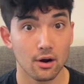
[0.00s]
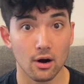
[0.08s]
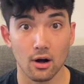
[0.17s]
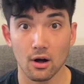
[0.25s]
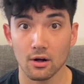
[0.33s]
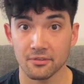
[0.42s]

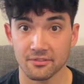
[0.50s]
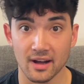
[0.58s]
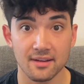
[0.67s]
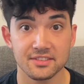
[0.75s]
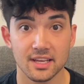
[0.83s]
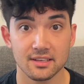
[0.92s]
all
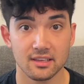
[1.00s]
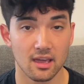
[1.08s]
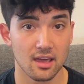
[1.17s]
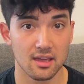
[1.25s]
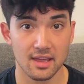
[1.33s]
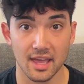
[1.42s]

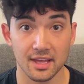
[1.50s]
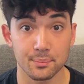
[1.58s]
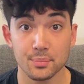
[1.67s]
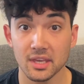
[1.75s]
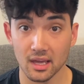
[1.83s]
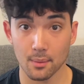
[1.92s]
510(k) and
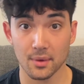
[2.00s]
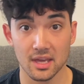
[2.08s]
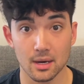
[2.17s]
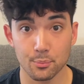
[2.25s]
PMA